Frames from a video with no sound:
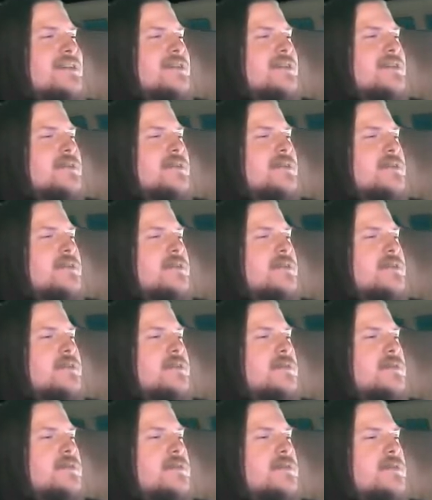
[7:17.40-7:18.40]

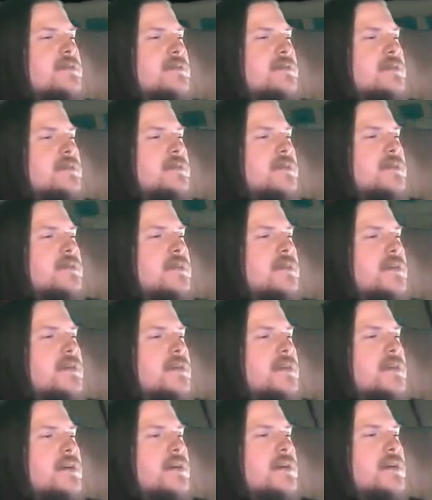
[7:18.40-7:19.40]

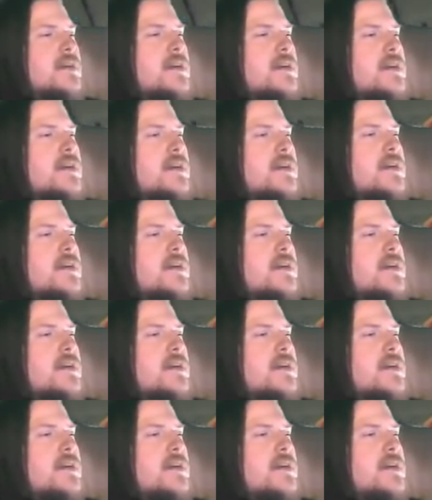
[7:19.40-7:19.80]
No one is speaking in this clip.